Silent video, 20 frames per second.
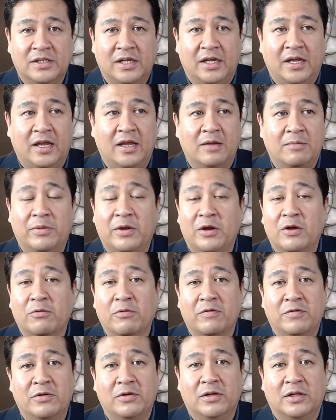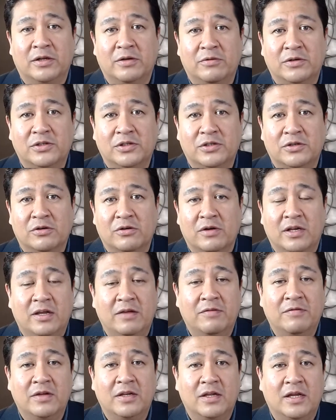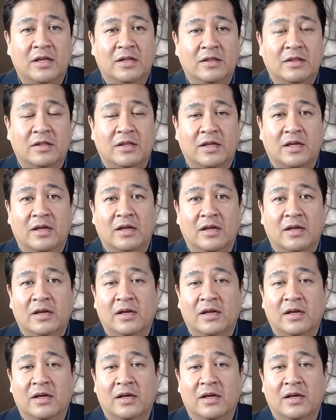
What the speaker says: in peer reviewed literature, and even in the